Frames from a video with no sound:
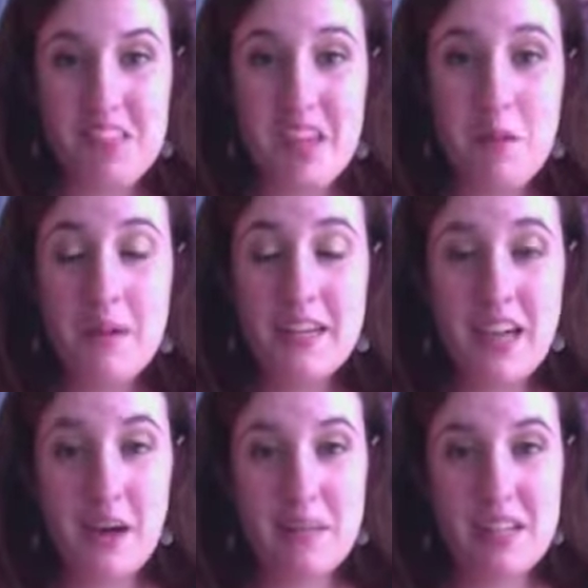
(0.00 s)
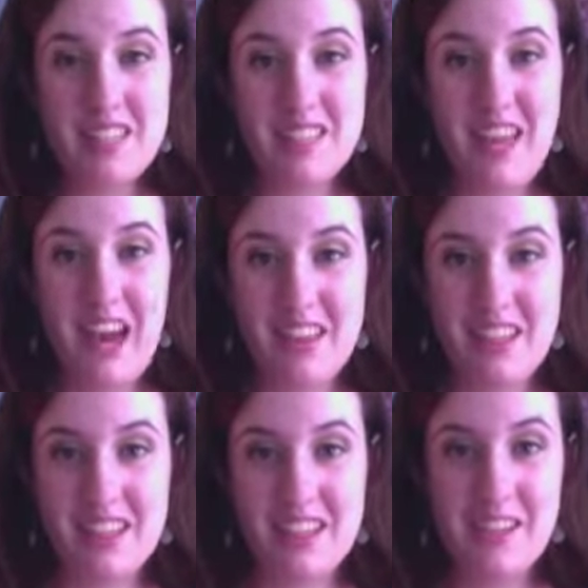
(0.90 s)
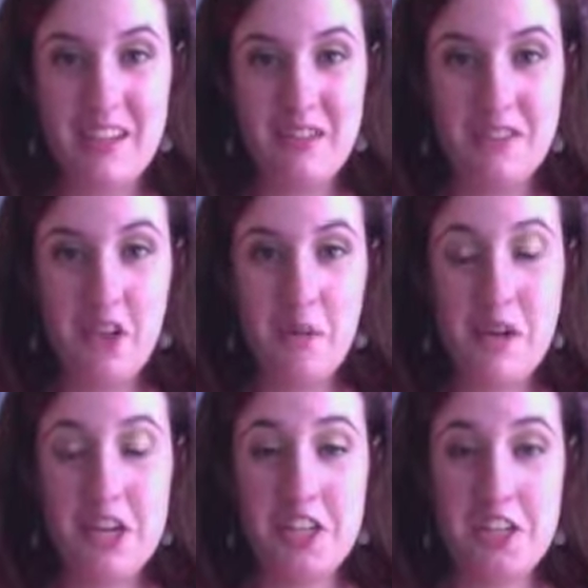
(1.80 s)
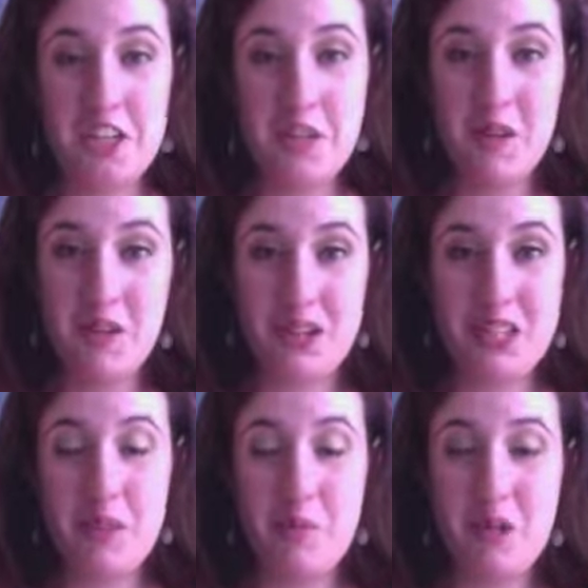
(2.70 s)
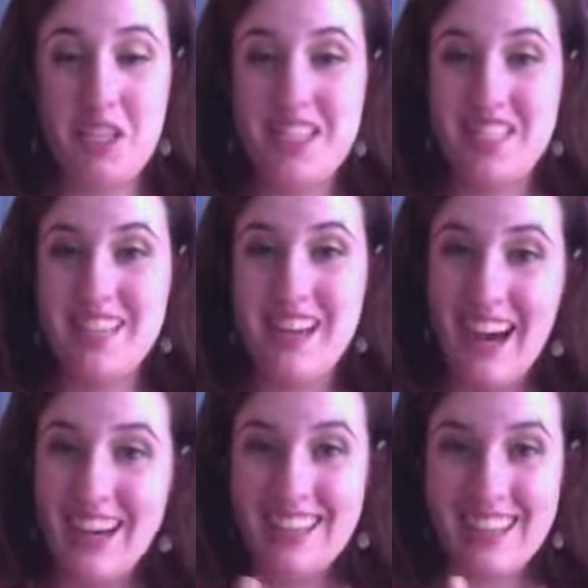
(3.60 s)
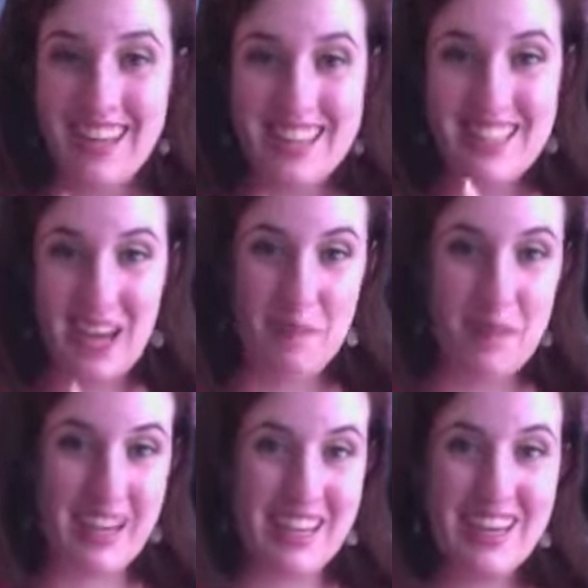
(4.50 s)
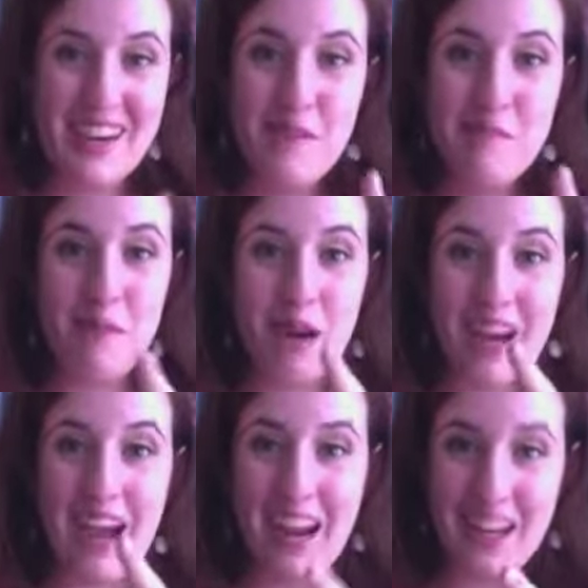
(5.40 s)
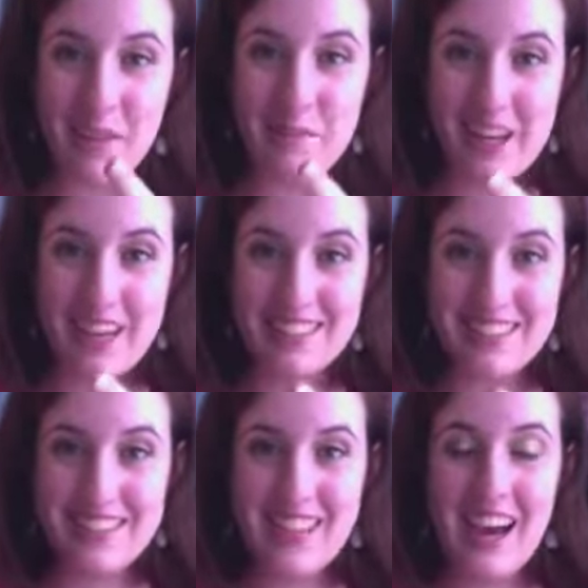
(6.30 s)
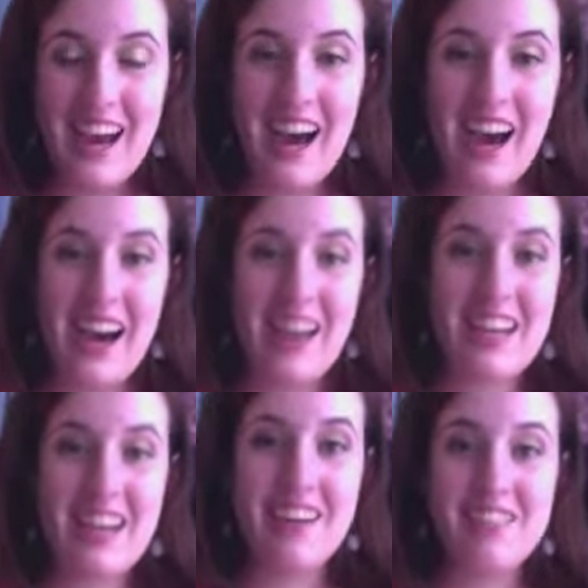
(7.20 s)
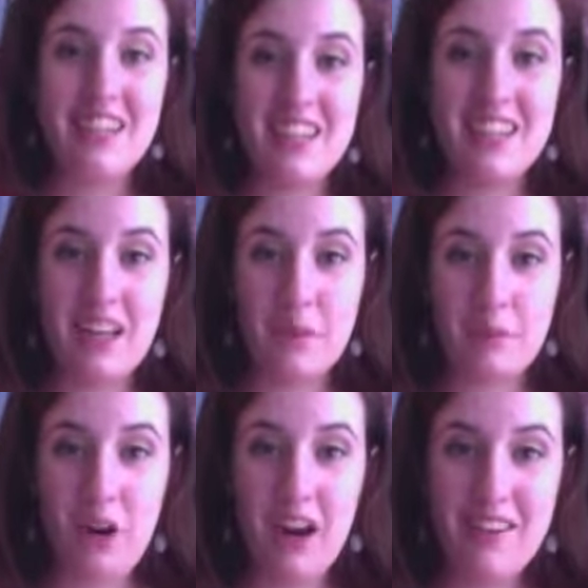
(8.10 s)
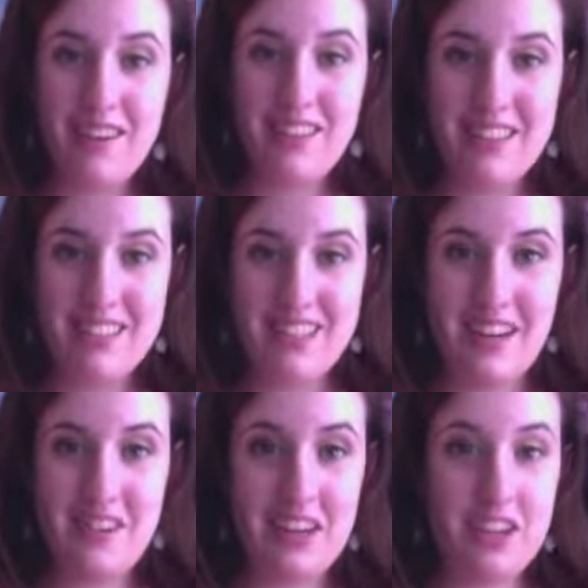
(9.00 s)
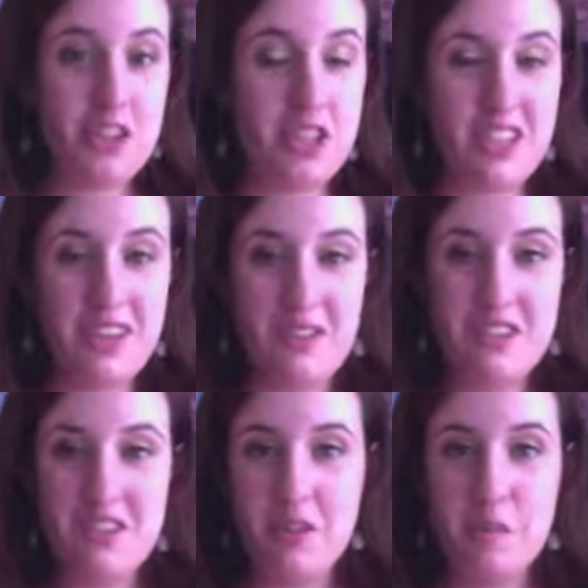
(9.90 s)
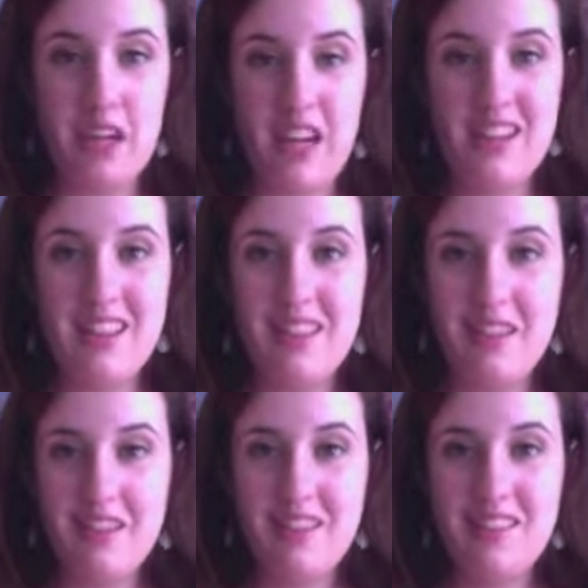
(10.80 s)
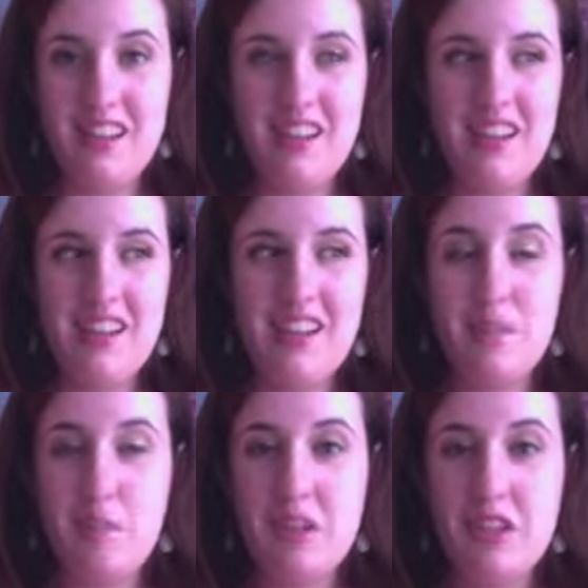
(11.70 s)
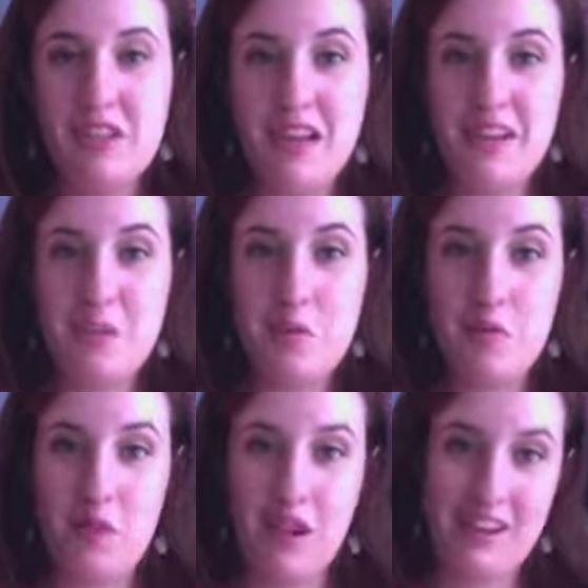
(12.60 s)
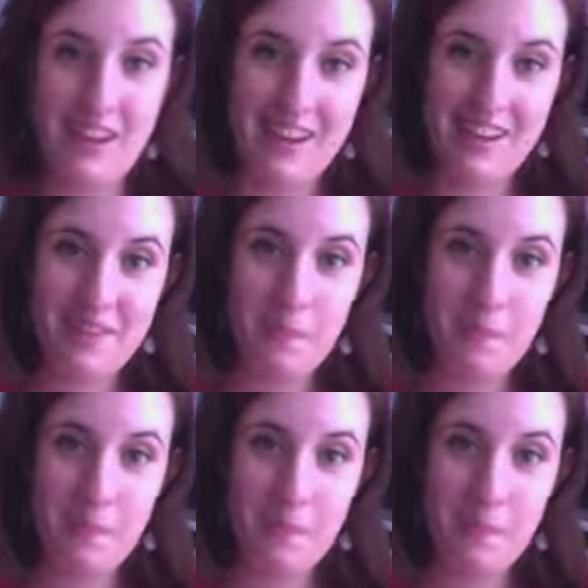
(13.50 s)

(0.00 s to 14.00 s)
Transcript: My topic is the ethics of human tissue ownership, which is not a light topic by any means. I have done, like, prior to this, I've done a shit ton of research, but the speech hasn't actually been written yet